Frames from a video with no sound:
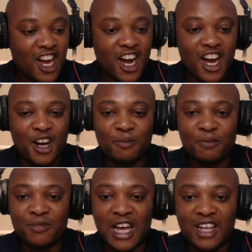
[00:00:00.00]

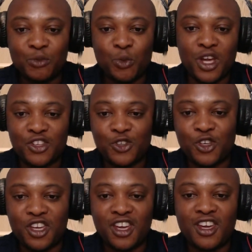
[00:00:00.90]
that were in
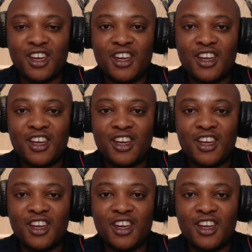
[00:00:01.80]
UK.